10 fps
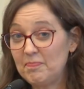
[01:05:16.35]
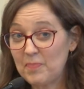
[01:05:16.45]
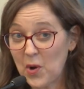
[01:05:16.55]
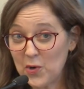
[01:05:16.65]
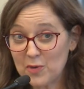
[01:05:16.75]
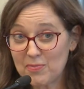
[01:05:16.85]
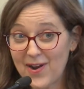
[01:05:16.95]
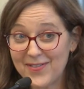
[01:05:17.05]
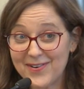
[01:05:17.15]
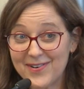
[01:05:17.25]
Polk
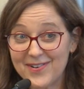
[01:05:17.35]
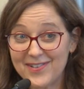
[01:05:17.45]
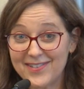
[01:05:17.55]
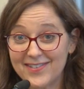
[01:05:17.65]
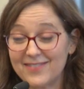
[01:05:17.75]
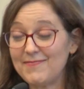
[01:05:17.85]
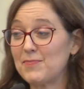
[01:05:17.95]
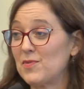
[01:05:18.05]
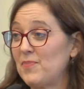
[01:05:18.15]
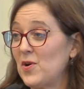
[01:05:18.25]
Brothers.
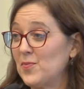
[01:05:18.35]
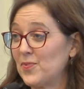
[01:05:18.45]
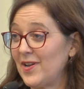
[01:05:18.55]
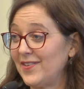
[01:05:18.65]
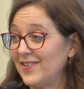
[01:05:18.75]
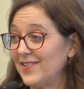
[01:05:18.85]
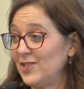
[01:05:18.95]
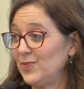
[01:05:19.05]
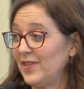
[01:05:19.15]
Remember Polk Brothers?